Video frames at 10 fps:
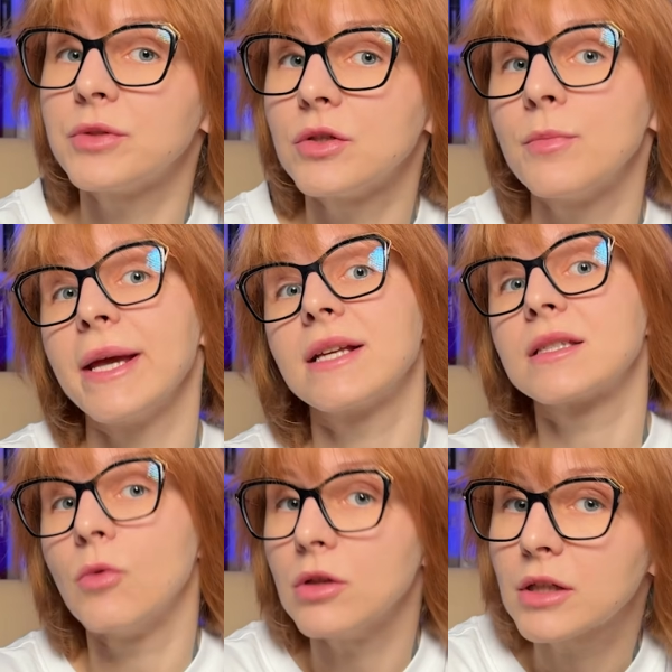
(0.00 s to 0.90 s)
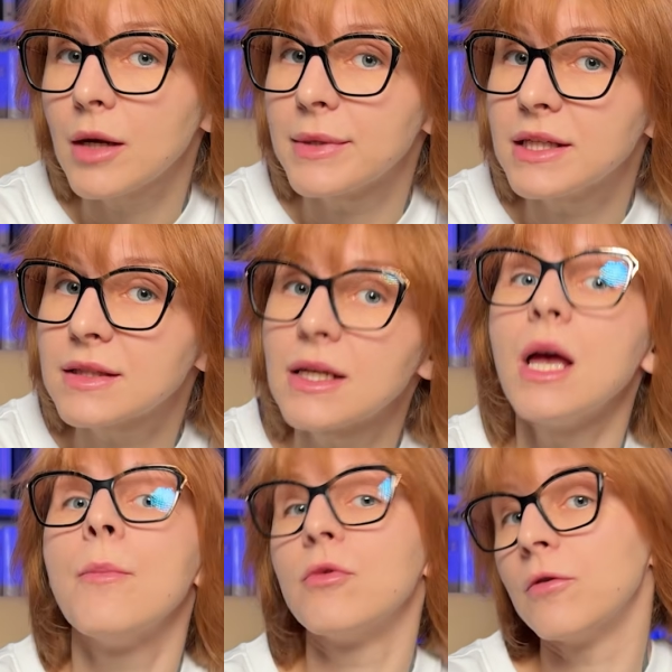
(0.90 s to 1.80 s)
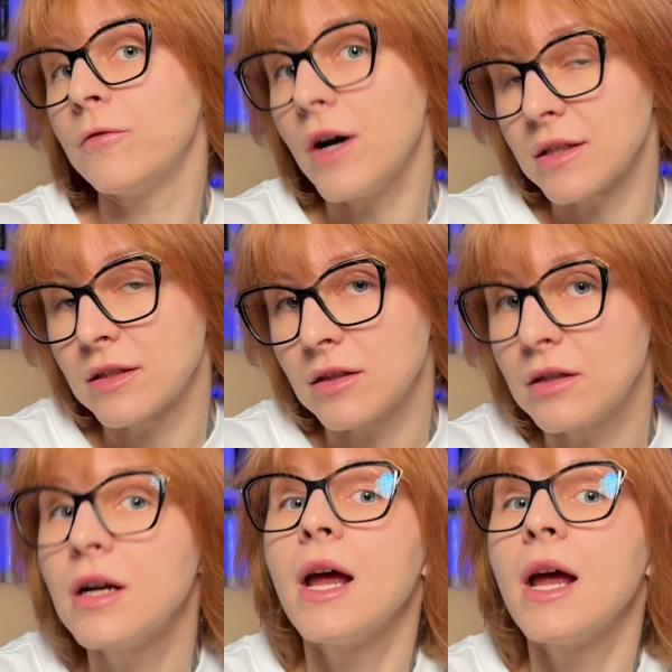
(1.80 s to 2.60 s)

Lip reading: you make smaller commits, move faster,